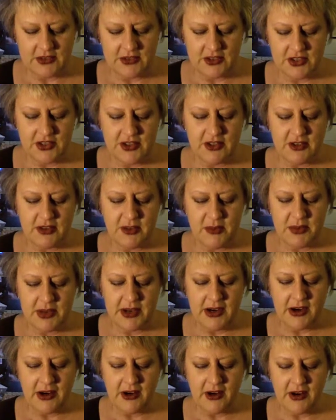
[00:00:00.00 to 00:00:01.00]
She took the
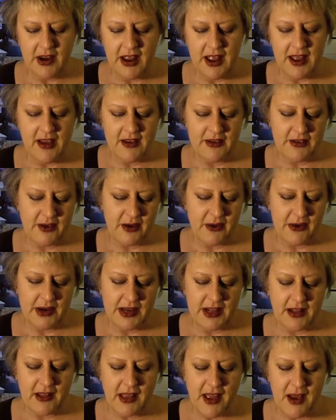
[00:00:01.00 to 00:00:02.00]
beer, her hand already
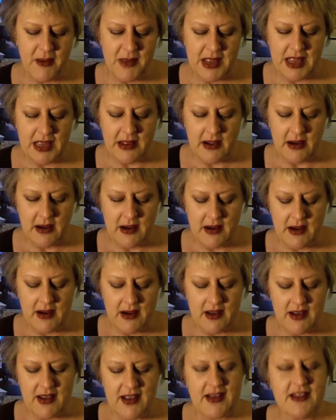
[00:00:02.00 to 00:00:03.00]
clammy.
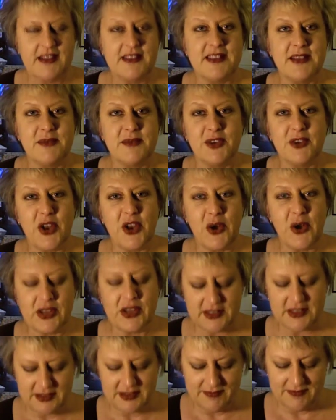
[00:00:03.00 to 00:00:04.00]
He didn't seem to
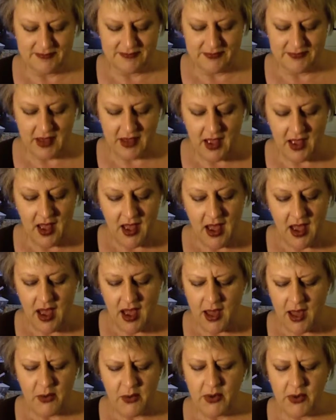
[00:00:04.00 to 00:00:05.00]
notice.
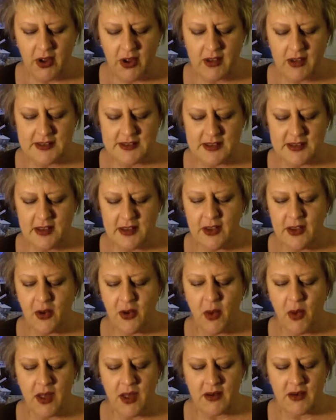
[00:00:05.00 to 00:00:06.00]
I don't recall seeing you
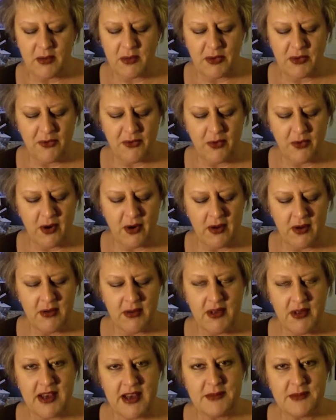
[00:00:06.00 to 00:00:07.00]
around here before.
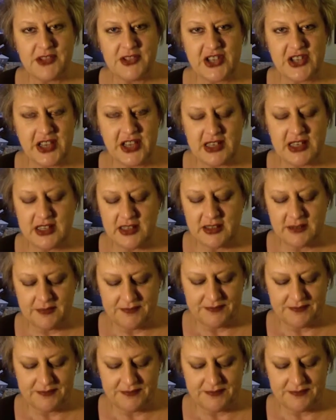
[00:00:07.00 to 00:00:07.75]
My name's J.D.